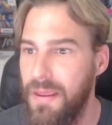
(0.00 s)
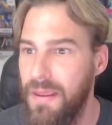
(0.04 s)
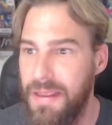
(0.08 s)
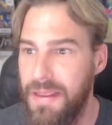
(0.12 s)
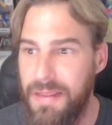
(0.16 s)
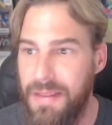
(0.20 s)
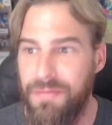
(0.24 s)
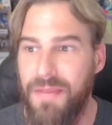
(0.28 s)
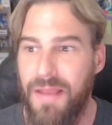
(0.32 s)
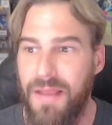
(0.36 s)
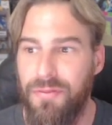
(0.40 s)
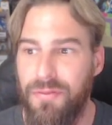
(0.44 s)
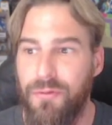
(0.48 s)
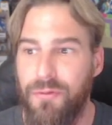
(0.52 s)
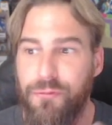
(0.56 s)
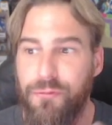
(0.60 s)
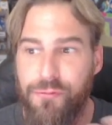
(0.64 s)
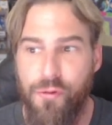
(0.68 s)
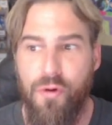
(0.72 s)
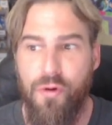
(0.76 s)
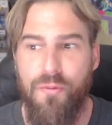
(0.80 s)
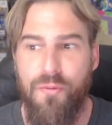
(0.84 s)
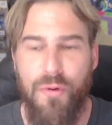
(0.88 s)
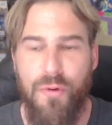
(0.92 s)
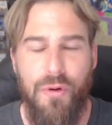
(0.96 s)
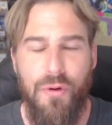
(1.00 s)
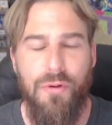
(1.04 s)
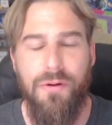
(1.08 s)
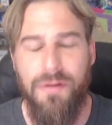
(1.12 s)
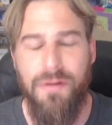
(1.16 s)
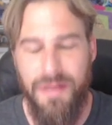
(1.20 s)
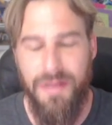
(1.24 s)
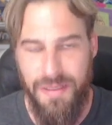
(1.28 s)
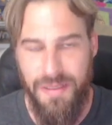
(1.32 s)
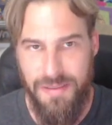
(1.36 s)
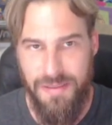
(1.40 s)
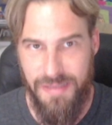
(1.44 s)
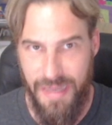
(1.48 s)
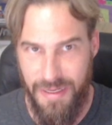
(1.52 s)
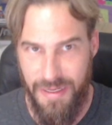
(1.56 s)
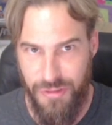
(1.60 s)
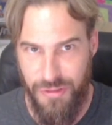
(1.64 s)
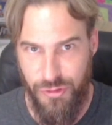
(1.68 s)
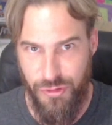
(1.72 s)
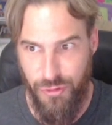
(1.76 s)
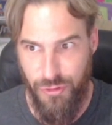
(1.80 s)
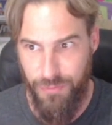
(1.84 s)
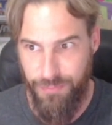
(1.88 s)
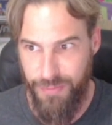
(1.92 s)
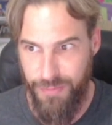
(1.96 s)
in that the former is
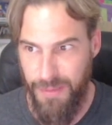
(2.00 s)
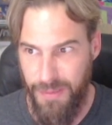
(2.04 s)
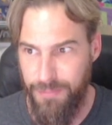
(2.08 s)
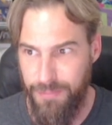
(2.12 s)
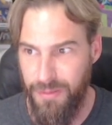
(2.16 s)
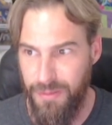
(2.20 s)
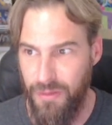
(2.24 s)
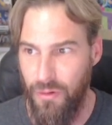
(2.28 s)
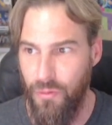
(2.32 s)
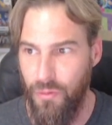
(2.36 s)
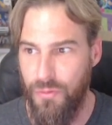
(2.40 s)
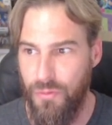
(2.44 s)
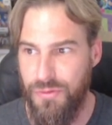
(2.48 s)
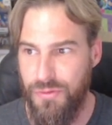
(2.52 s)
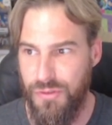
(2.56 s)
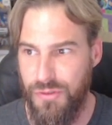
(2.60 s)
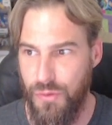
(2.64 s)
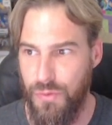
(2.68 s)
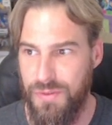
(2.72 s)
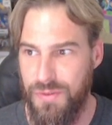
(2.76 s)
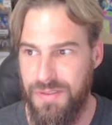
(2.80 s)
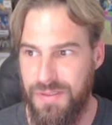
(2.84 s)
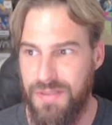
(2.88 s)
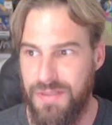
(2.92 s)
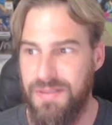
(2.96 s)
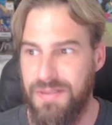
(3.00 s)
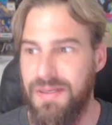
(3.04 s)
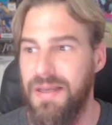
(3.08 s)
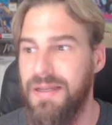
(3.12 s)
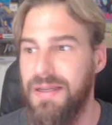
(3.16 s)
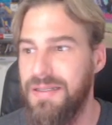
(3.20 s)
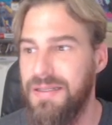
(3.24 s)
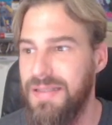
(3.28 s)
extra-biblical sources